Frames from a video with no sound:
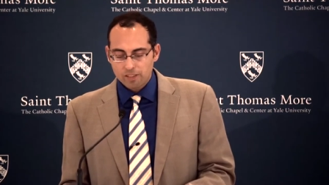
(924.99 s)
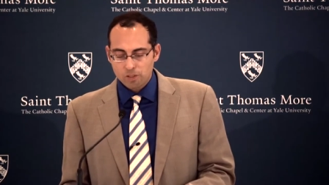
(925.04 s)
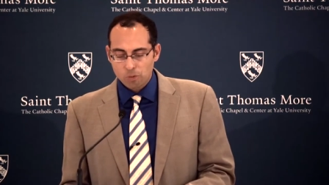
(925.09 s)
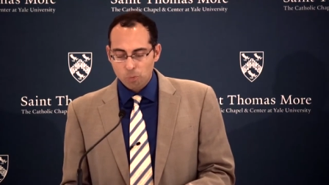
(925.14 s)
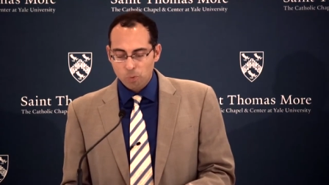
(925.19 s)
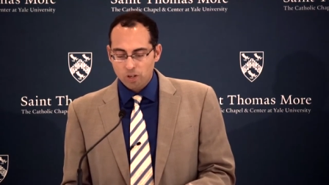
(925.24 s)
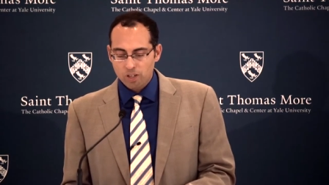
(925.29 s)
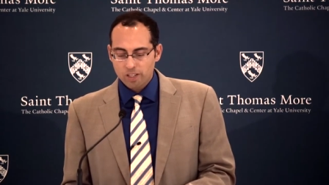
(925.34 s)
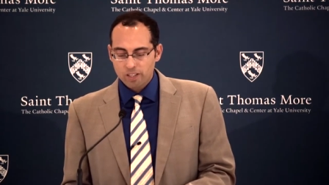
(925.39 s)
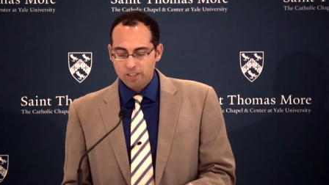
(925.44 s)
The
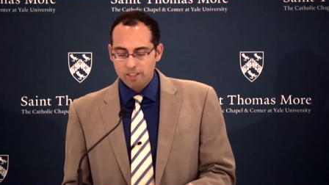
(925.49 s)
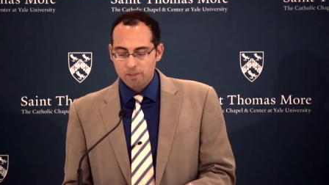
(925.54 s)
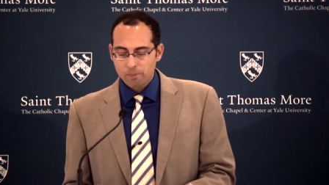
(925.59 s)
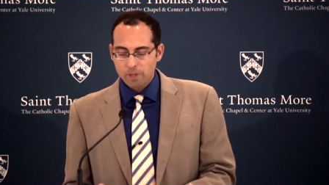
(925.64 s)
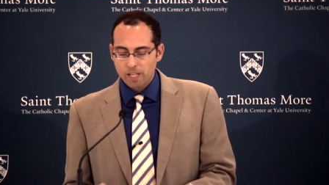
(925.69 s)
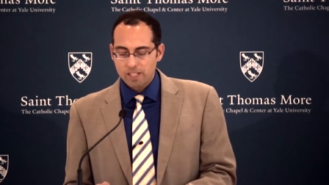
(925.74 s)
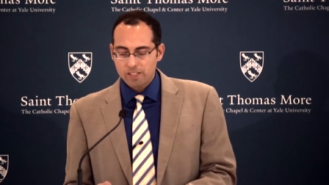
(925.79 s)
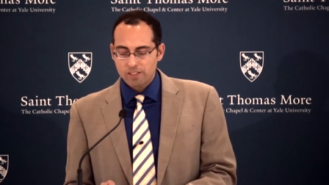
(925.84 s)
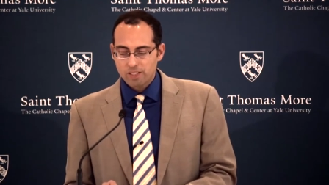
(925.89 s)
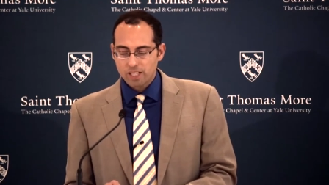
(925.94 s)
work of the
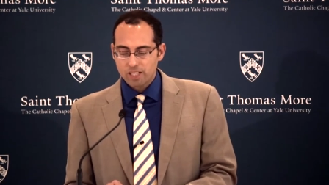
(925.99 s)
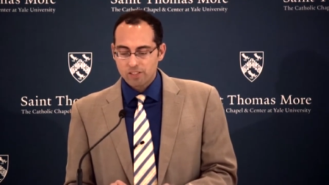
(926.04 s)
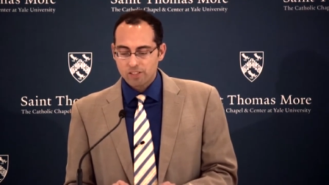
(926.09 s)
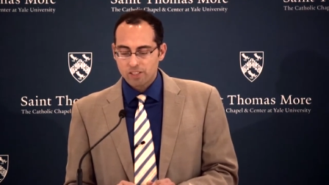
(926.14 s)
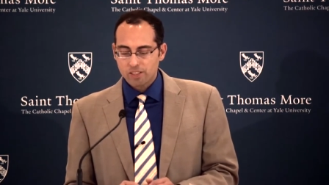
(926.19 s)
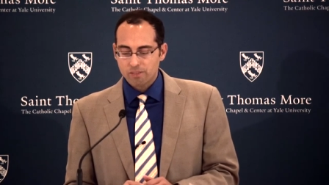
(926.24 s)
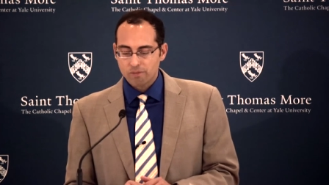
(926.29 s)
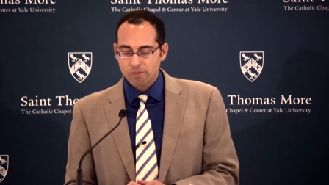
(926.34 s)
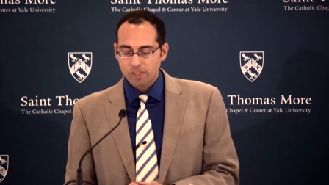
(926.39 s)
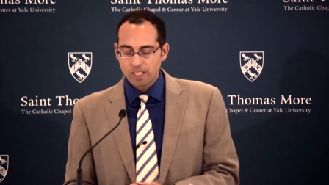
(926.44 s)

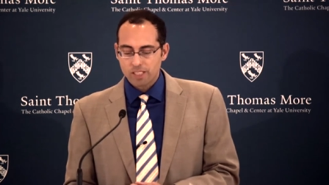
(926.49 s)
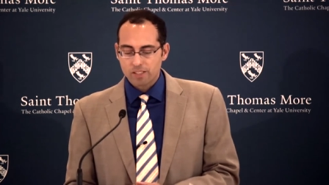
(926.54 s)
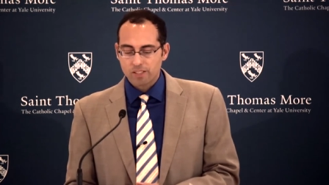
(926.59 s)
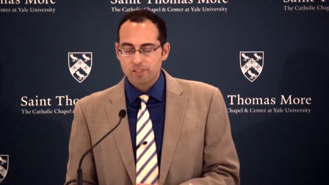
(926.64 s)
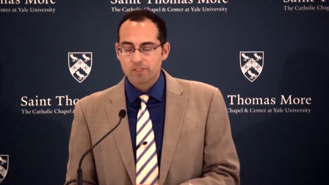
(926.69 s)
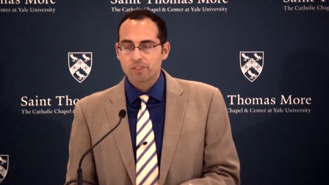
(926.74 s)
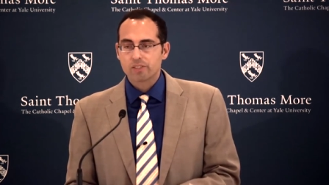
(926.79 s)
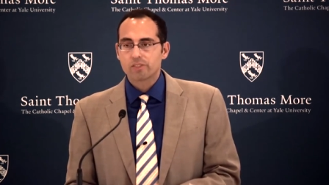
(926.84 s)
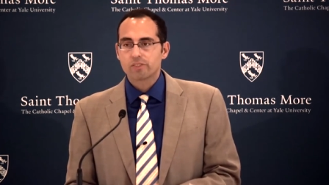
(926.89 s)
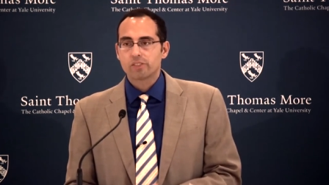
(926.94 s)
imagination invites
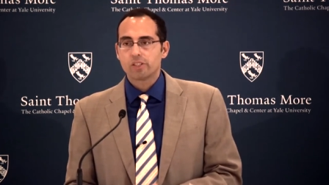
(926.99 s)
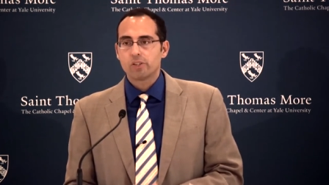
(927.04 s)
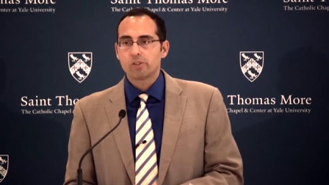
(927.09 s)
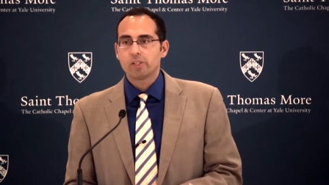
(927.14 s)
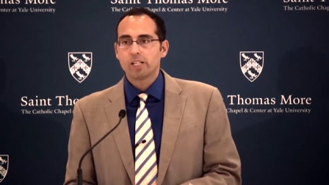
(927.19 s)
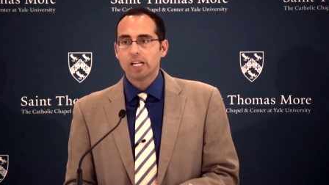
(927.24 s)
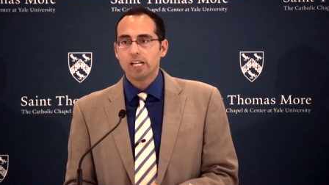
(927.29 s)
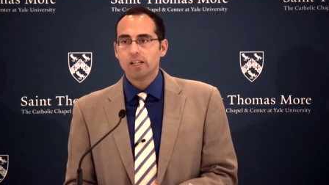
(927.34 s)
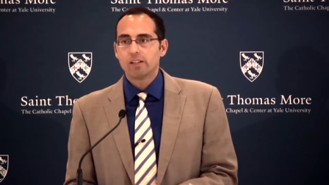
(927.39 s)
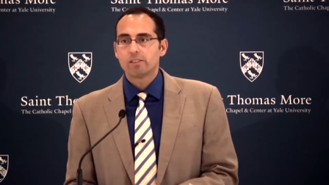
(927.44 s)
us to slow
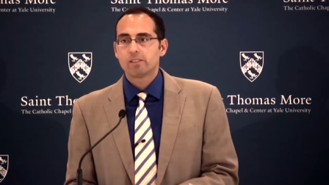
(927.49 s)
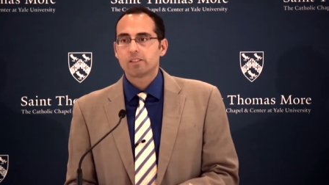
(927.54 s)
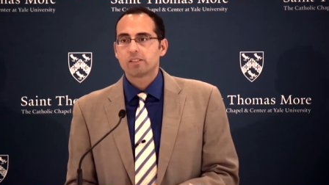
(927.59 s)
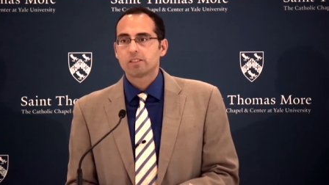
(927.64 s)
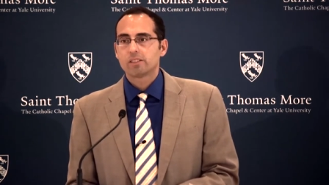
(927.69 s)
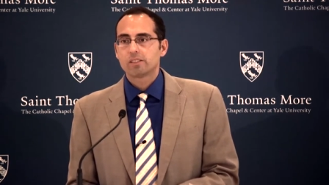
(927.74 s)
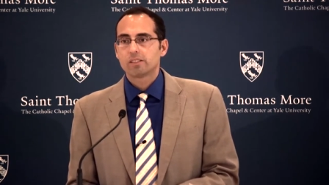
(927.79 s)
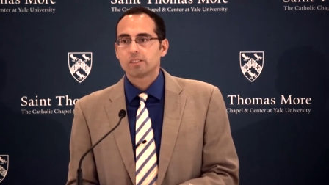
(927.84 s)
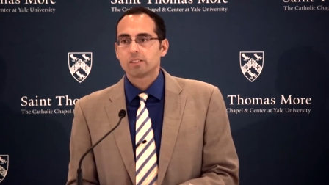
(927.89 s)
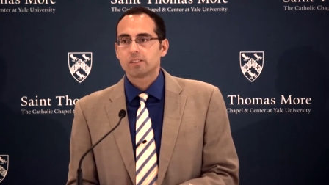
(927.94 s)
down,
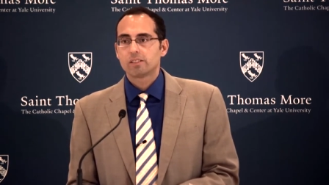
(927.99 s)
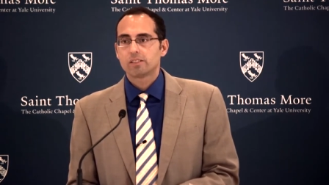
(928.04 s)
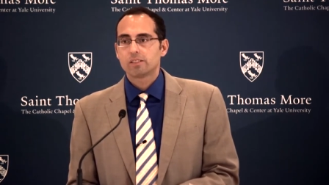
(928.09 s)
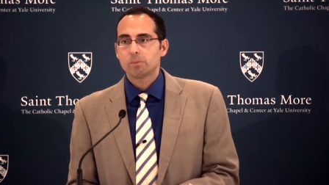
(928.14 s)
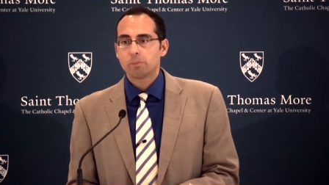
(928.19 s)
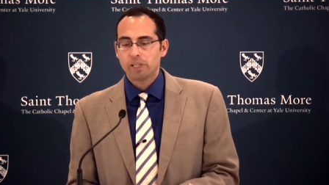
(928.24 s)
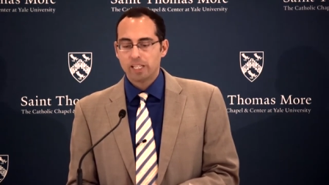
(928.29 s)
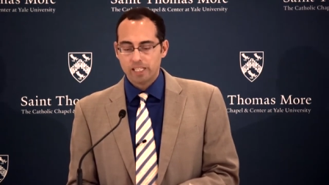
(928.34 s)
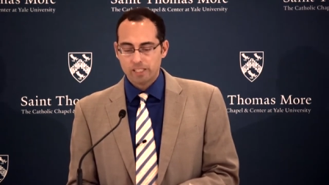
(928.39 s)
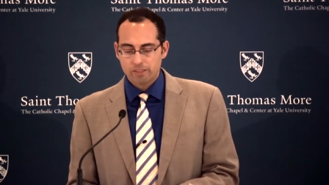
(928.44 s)

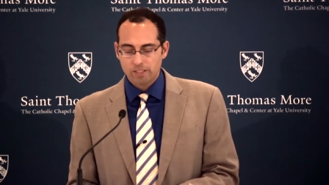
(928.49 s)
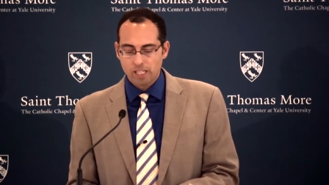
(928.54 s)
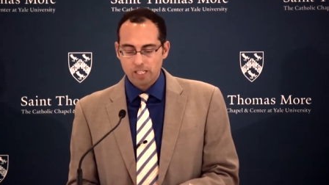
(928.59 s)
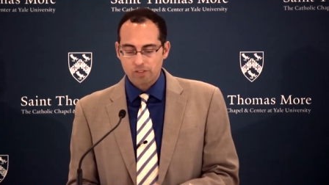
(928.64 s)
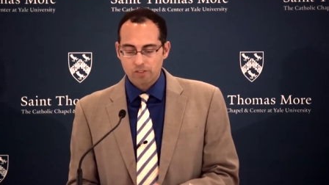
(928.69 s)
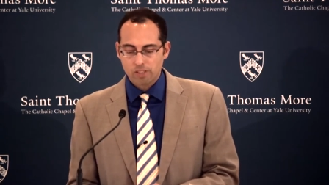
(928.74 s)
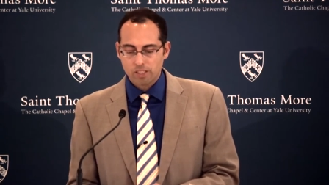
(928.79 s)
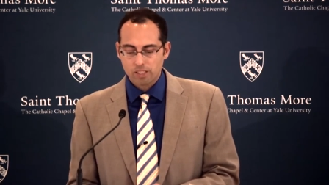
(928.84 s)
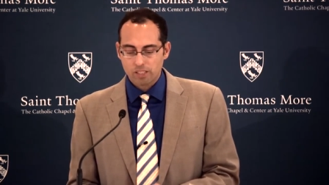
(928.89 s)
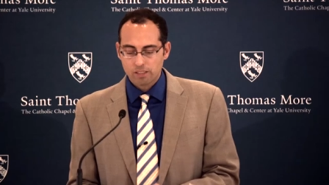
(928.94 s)
to pay
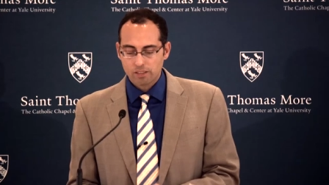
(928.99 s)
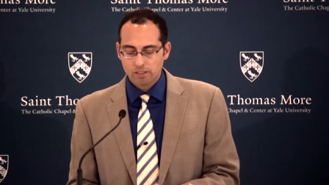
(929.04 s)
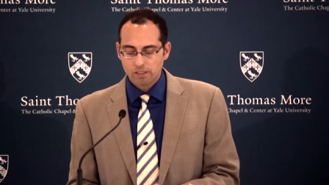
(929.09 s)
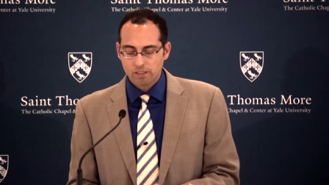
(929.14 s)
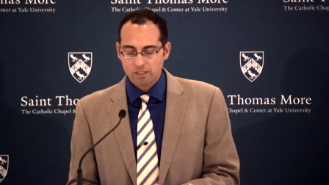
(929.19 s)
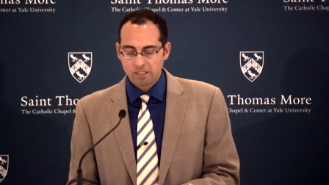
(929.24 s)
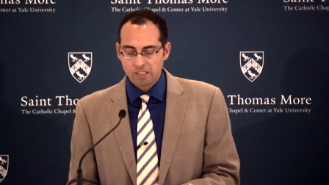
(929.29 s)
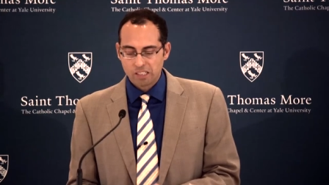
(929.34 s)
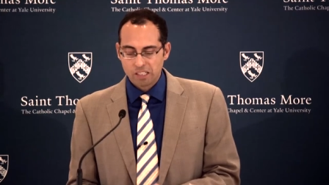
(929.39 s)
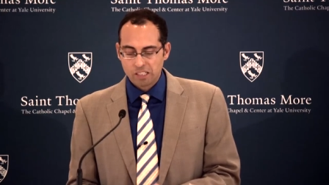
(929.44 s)
attention,
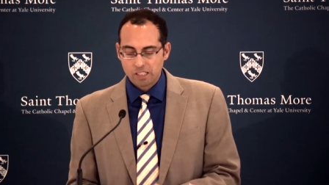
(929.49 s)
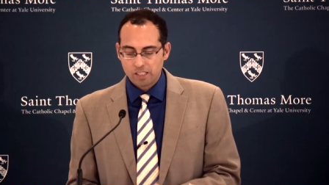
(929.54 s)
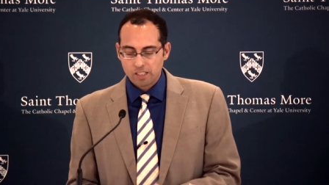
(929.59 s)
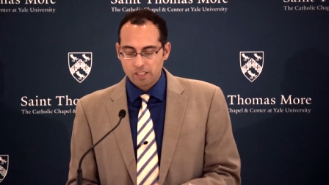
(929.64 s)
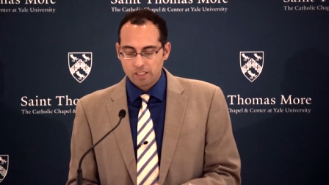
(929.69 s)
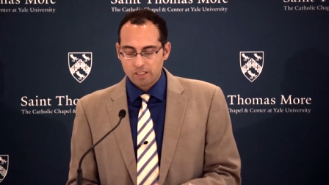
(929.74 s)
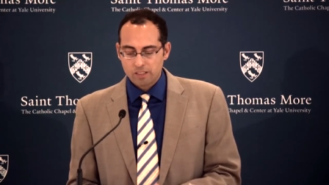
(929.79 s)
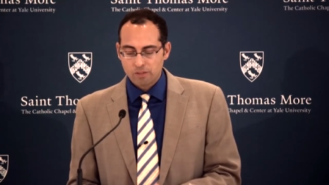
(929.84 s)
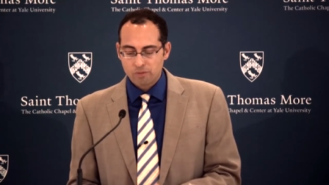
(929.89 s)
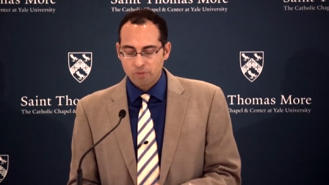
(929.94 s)

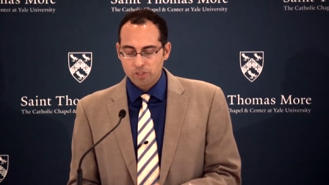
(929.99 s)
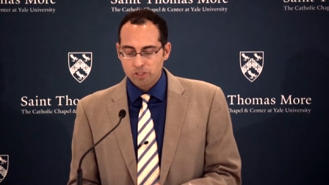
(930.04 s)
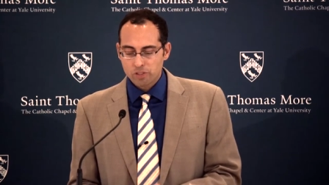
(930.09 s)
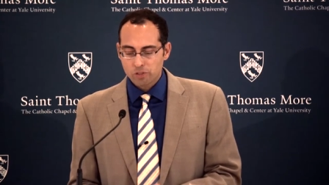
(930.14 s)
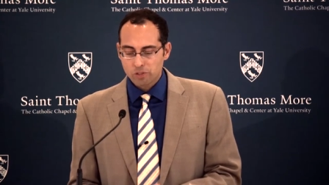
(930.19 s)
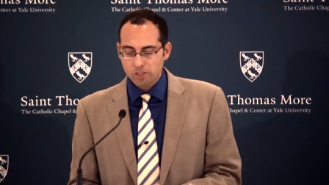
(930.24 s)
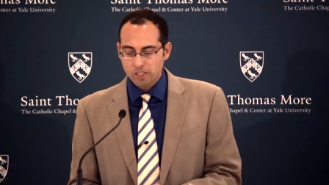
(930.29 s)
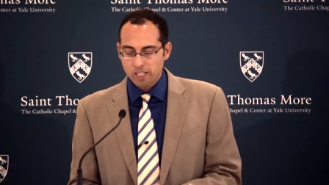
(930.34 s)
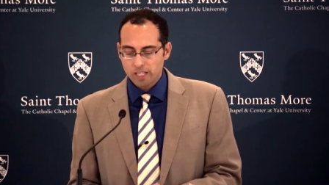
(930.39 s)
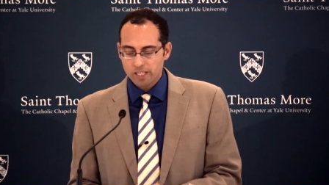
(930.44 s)
to
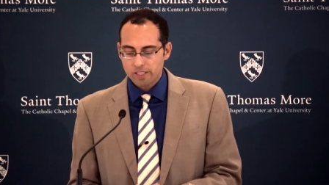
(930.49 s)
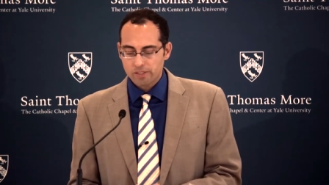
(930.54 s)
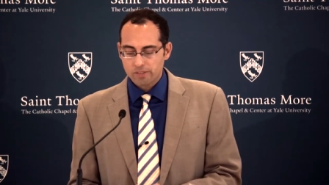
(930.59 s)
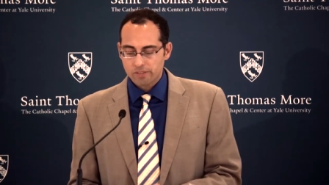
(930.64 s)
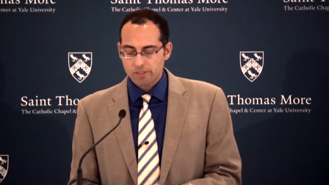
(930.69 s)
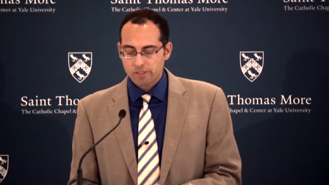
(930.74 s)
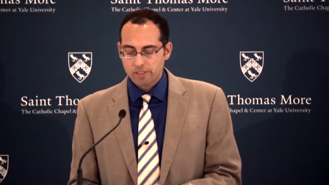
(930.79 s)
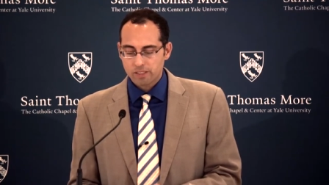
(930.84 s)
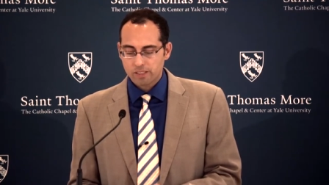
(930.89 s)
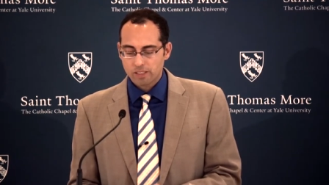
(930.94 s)

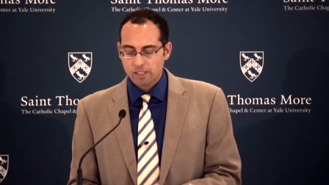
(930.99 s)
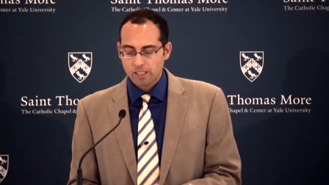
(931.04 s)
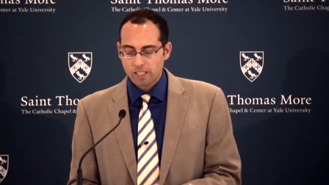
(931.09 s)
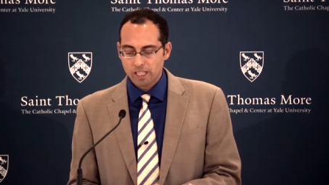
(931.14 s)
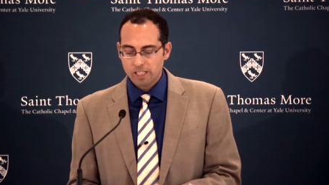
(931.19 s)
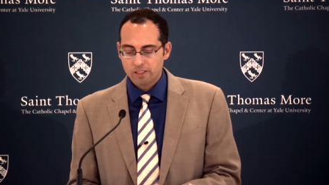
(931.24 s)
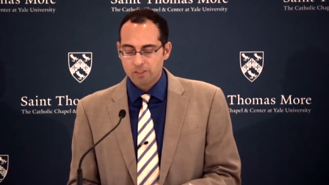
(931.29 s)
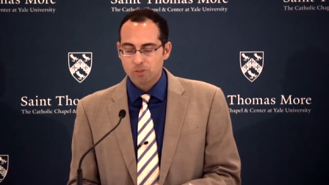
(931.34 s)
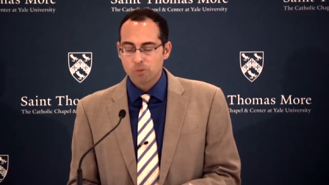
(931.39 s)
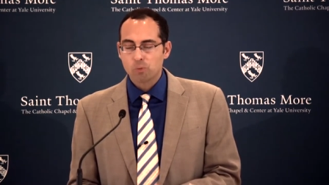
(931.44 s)
visualize,
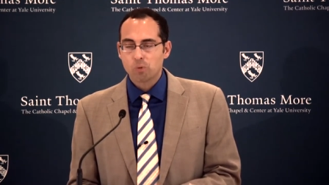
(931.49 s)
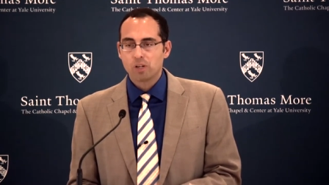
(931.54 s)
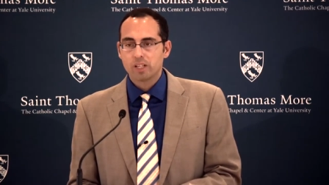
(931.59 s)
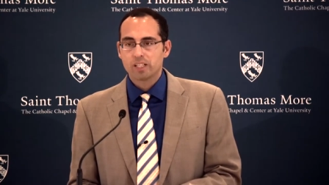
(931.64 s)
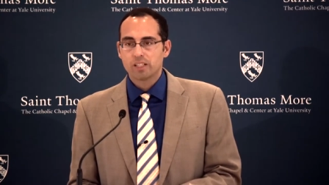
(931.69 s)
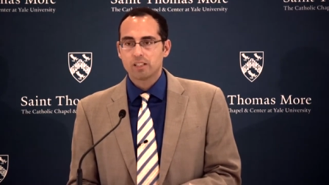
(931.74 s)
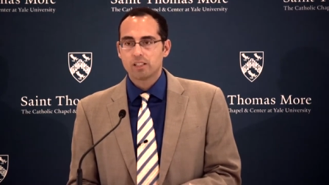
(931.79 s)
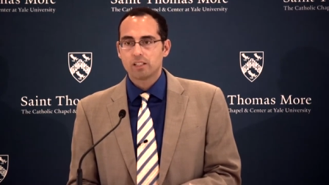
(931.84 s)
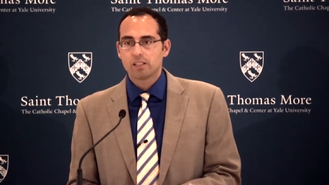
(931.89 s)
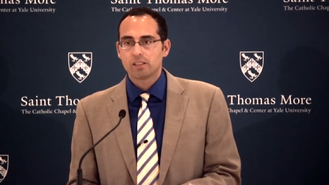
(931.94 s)
and to
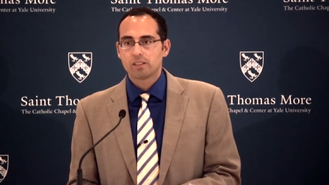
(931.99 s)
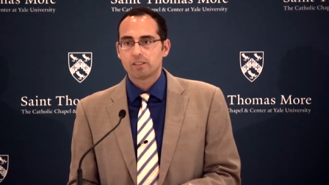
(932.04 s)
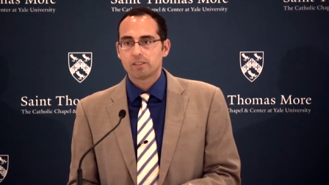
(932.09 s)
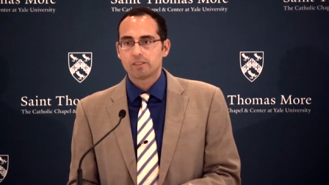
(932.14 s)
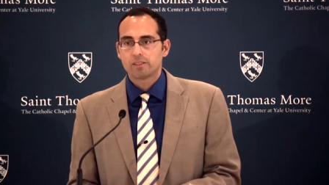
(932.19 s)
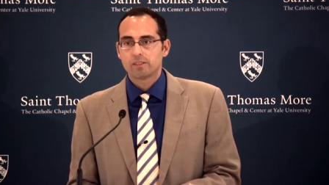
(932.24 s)
wonder.